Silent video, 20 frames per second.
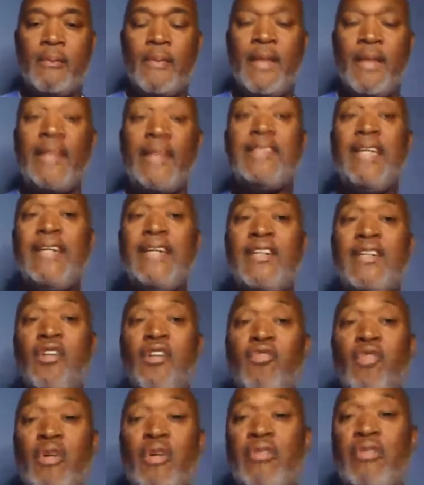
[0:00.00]

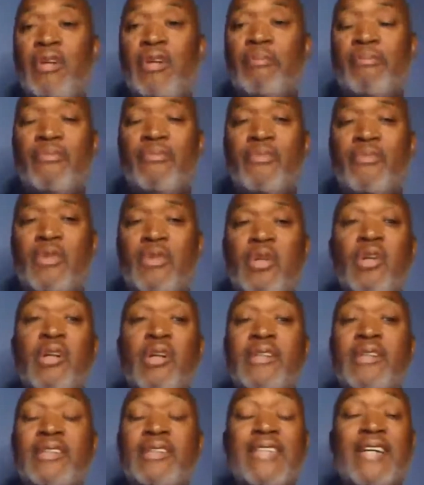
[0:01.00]
takeover of
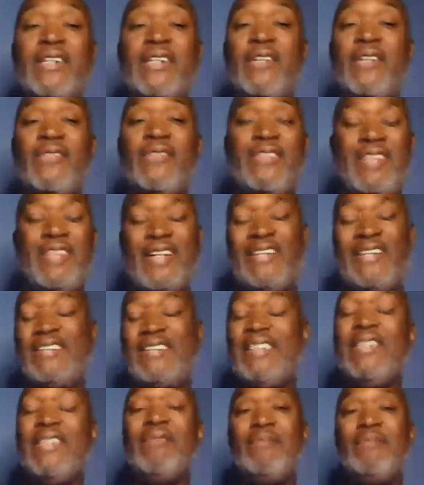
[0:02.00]
who take up the
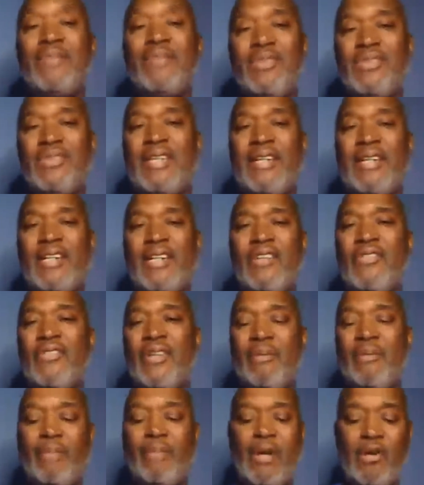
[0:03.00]
attempt to take
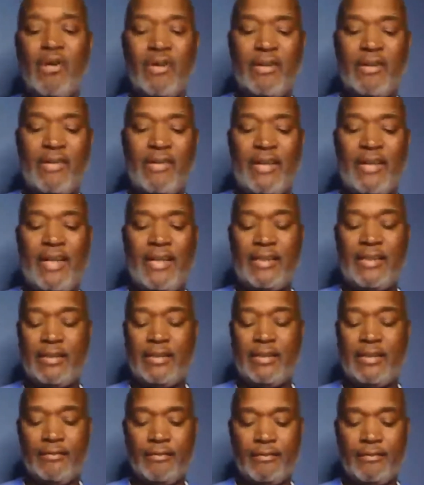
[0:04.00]
over the American election.